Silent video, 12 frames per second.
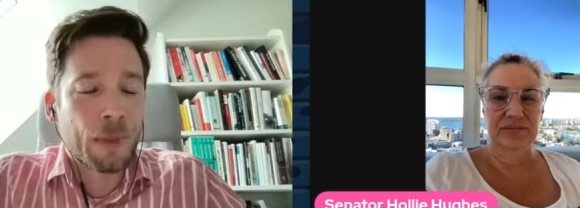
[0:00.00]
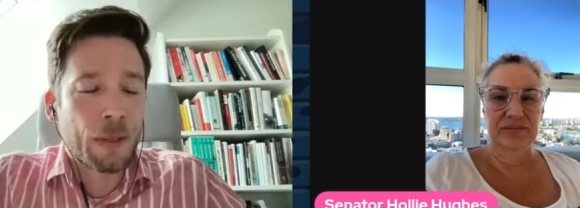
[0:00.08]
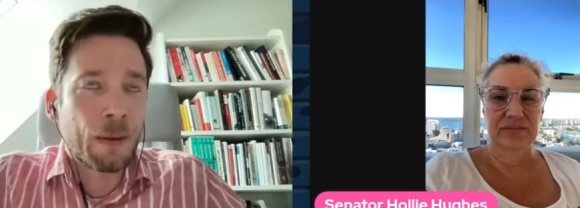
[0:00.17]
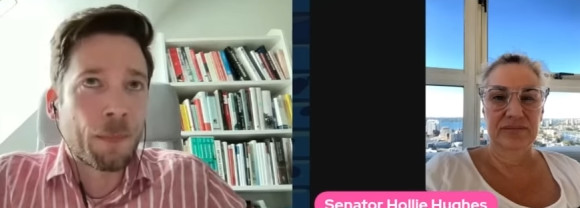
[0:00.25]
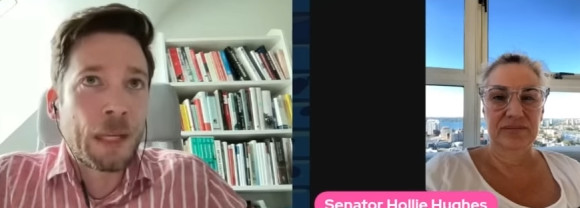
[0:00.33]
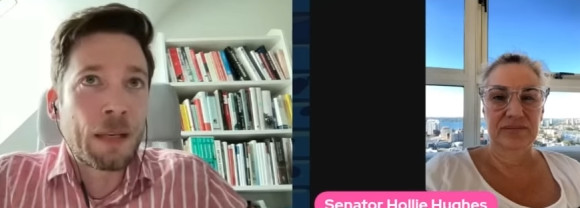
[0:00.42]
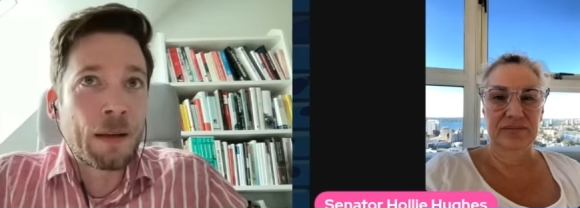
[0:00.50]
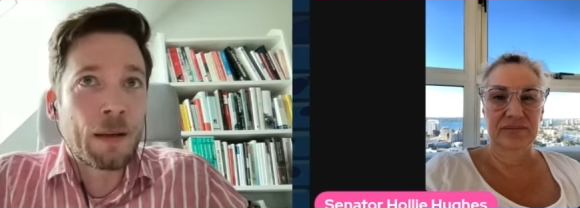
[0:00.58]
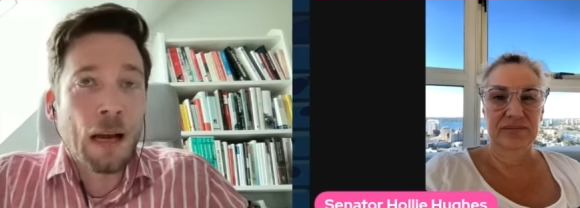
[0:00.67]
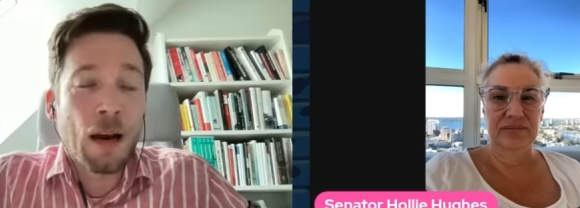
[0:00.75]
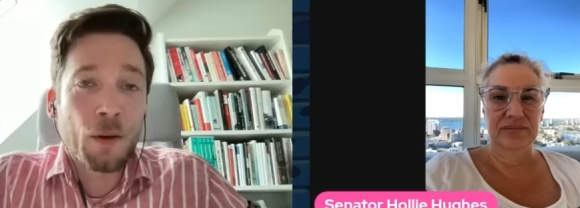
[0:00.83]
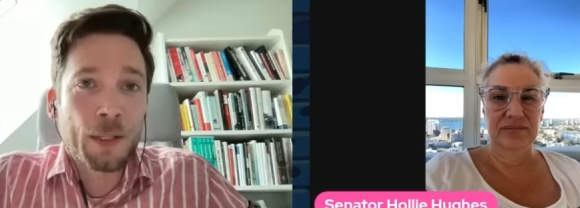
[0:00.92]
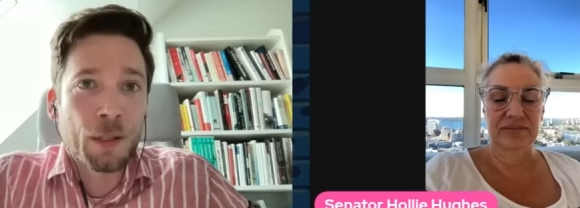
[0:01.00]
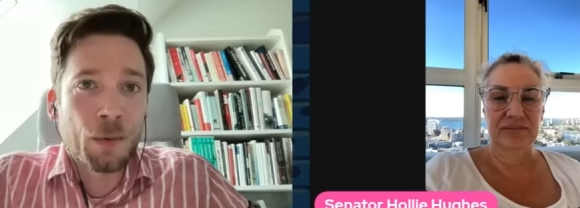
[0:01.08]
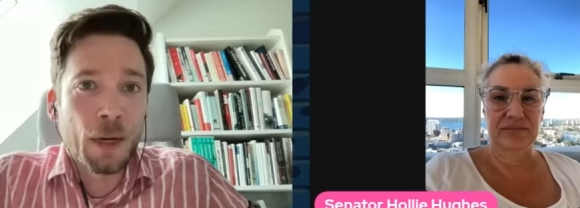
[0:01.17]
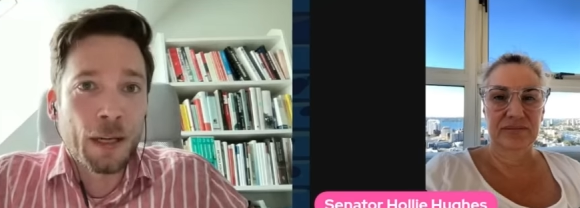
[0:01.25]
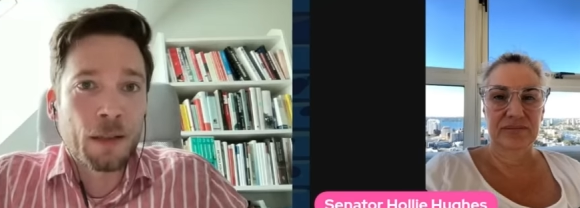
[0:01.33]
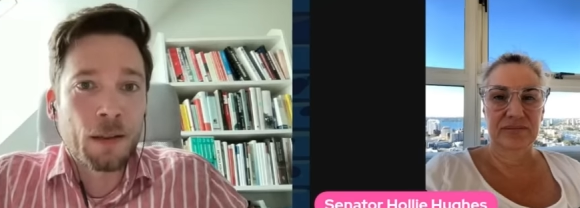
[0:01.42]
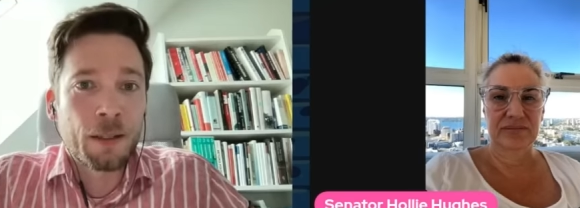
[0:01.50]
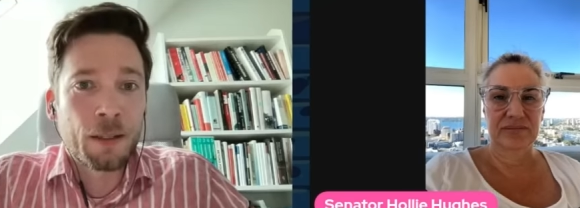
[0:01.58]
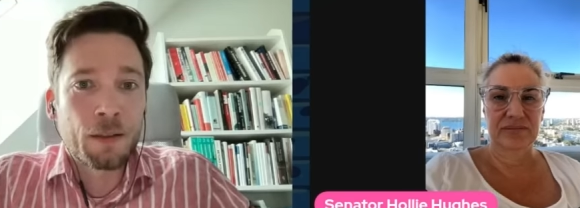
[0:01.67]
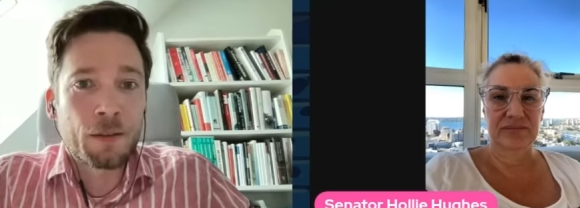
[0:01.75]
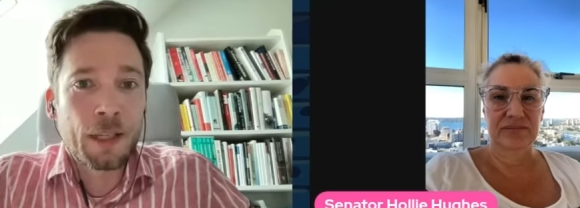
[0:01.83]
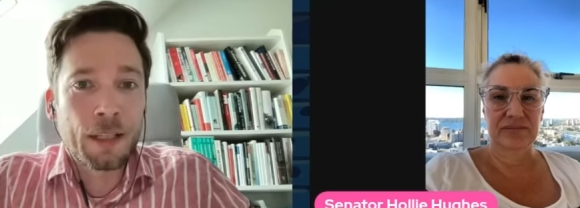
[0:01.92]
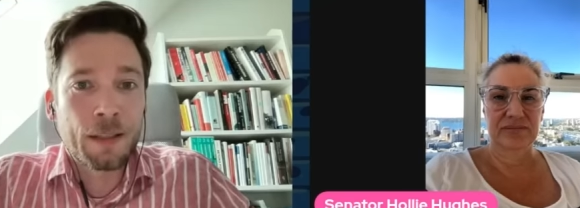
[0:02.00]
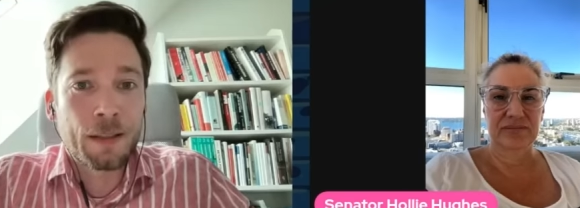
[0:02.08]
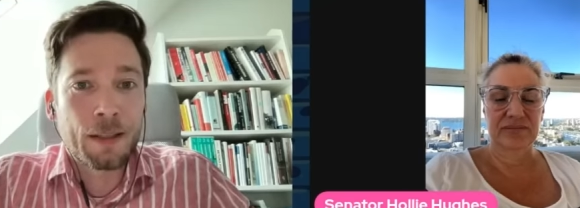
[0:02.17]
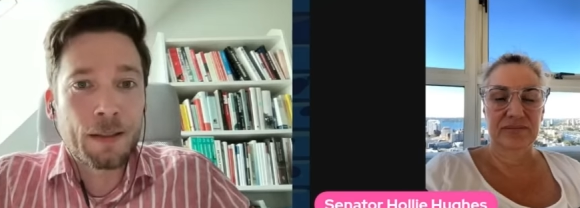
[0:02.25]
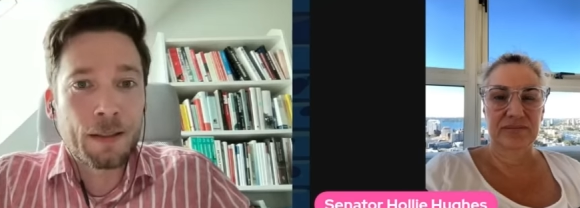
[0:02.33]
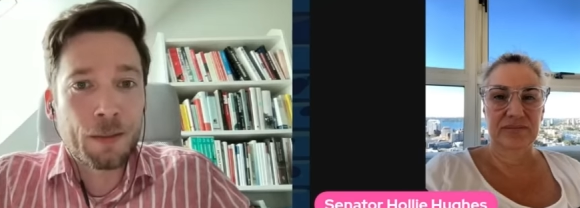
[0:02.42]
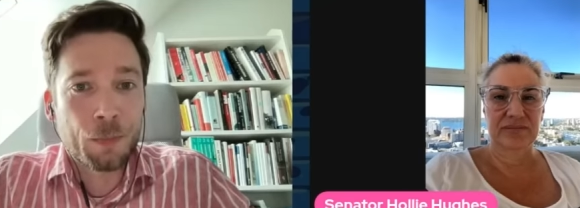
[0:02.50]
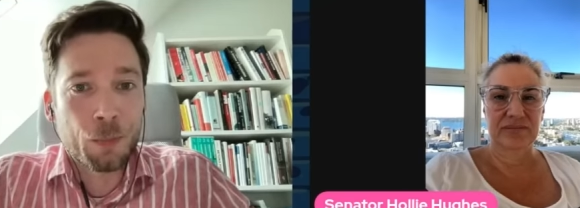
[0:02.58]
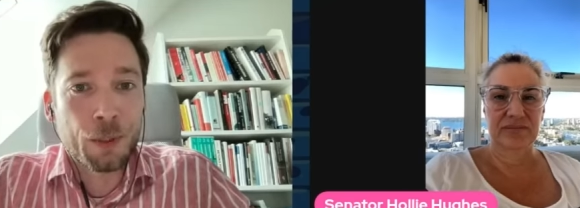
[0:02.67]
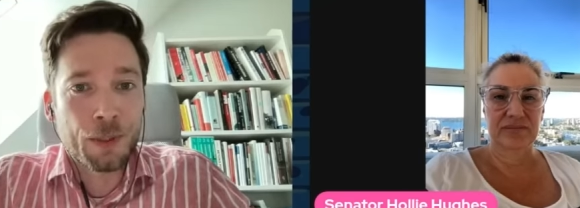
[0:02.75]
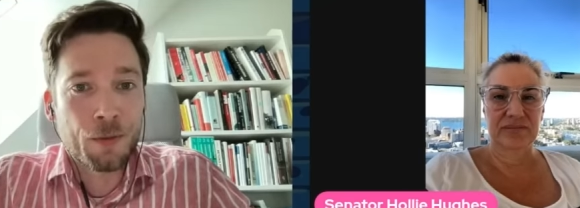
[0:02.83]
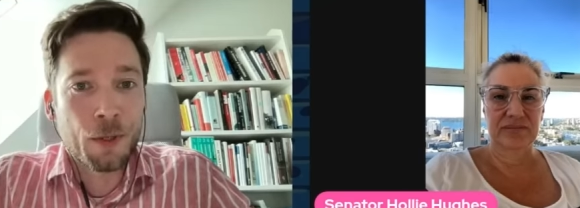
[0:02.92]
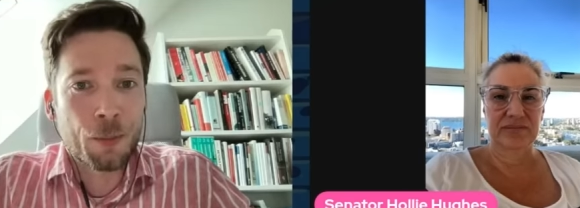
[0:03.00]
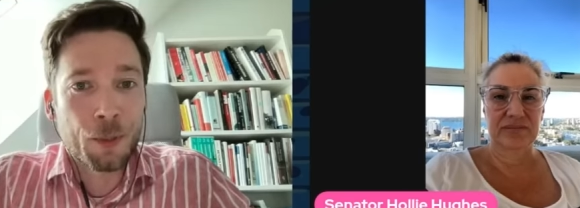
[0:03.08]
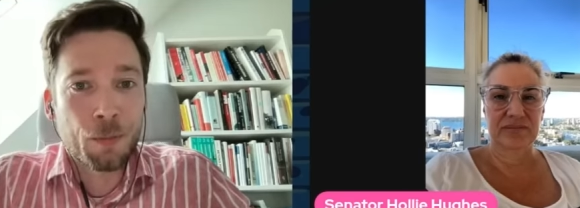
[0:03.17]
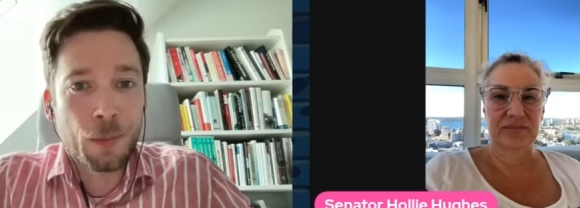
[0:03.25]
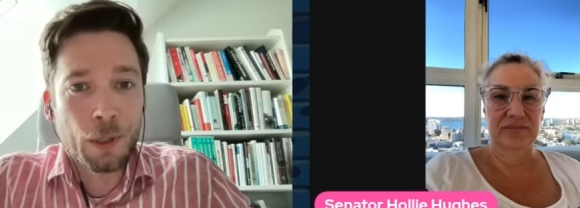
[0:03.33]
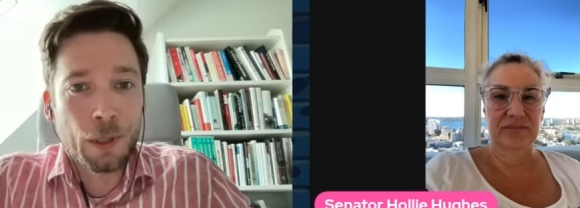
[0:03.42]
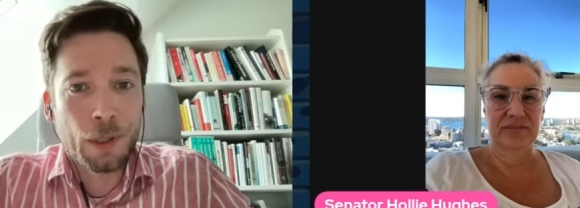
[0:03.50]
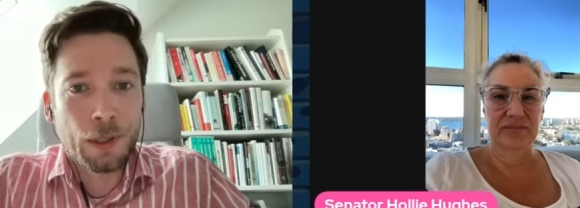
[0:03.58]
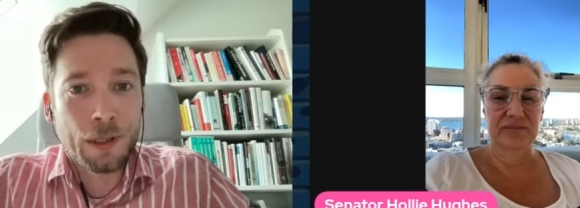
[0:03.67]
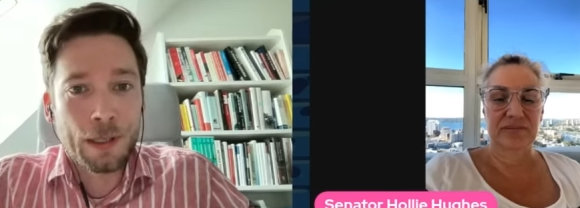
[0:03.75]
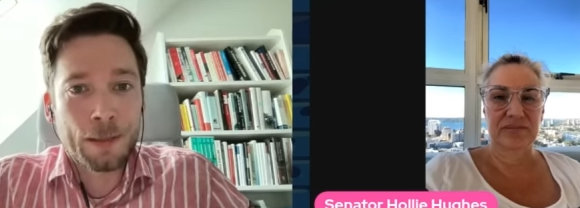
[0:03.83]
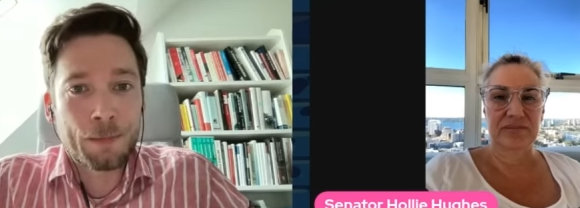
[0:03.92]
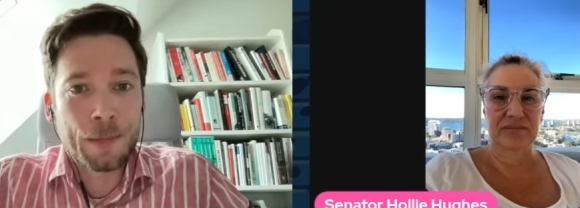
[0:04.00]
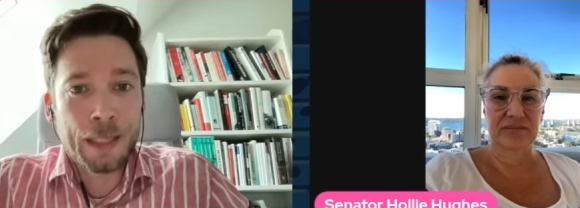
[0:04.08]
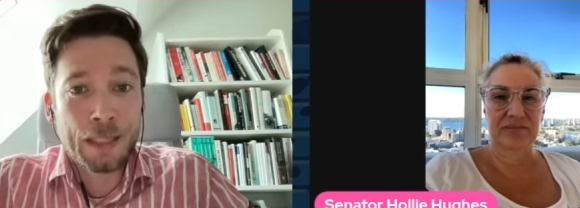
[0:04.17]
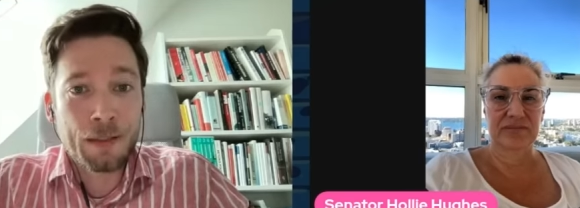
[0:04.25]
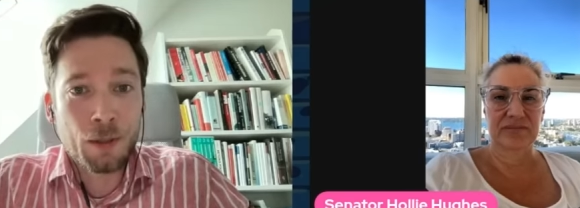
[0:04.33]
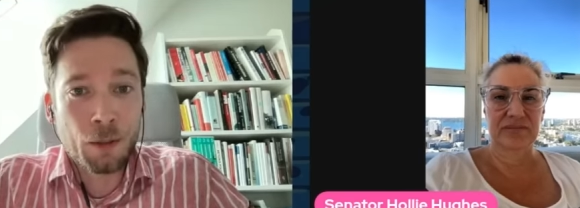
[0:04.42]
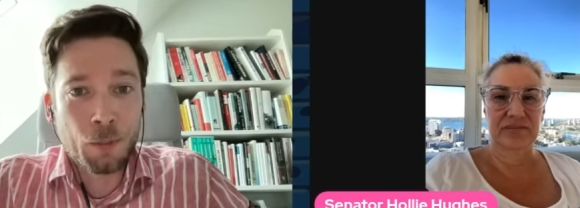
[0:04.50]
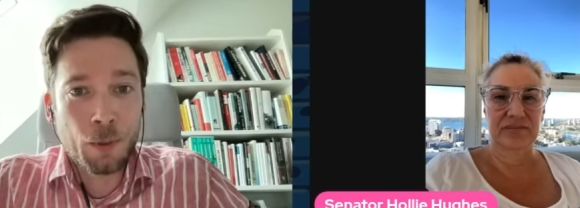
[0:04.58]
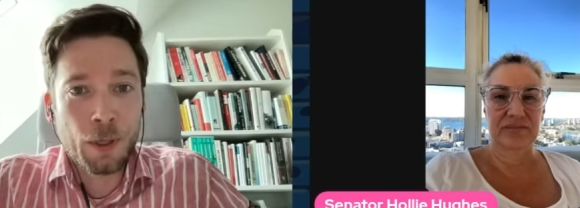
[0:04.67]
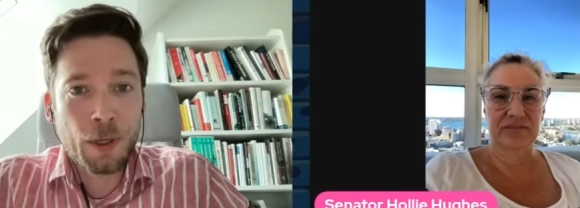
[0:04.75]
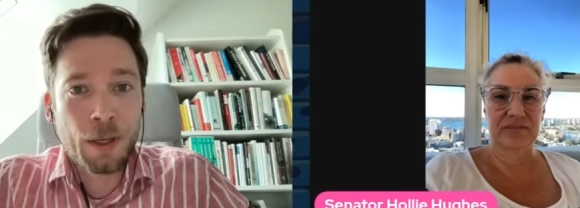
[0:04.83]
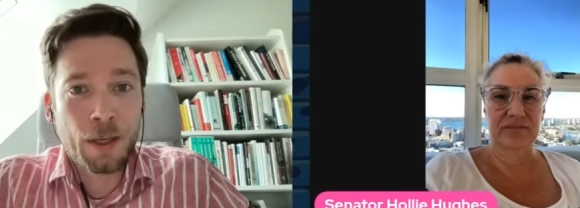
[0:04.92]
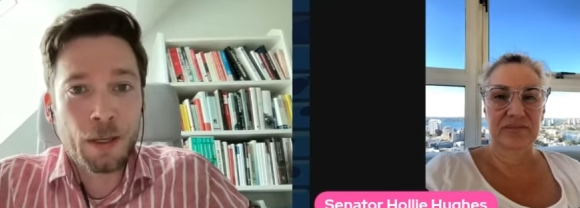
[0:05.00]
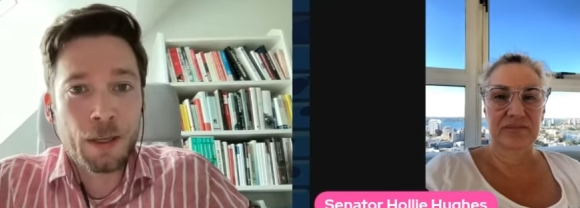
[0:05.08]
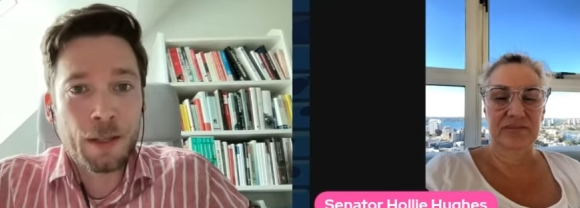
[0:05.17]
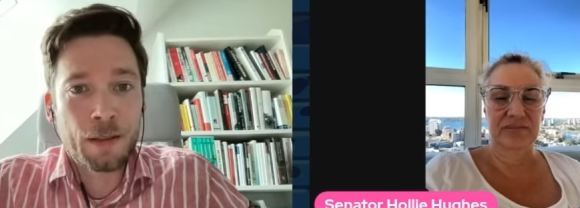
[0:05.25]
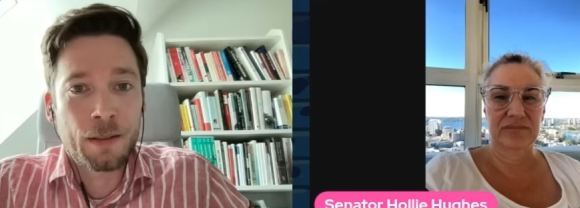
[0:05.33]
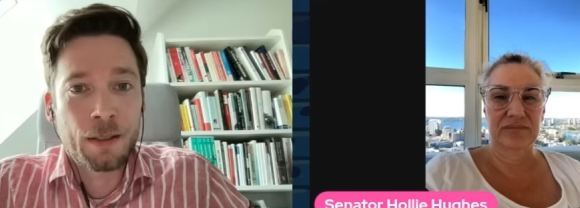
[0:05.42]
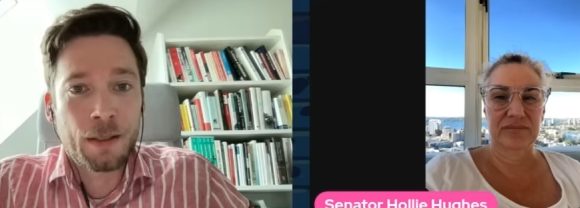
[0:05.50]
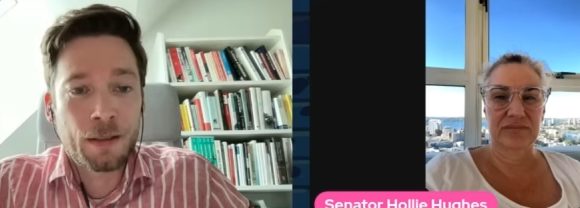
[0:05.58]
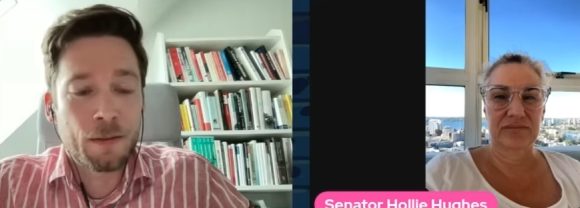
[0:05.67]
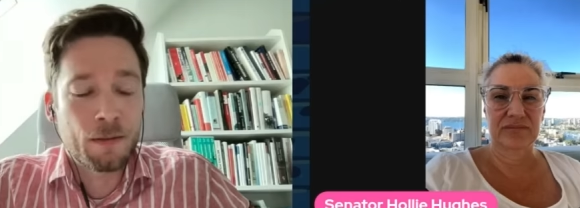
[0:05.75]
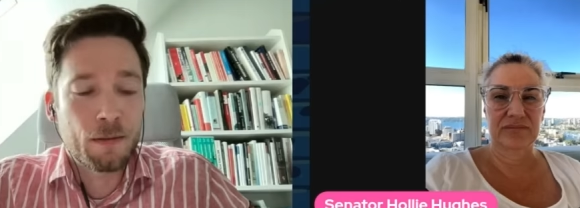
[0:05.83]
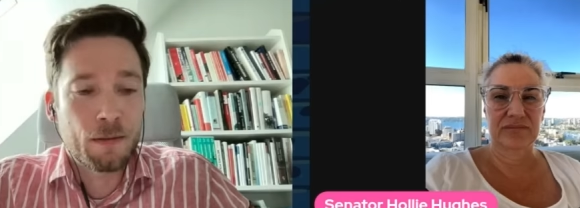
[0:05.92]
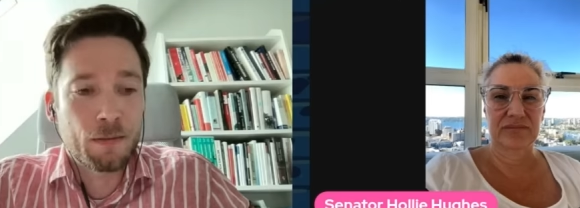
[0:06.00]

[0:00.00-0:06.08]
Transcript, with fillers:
Speaker 1: I mean, now it's quite clear already that this prescription model um, is not working and, and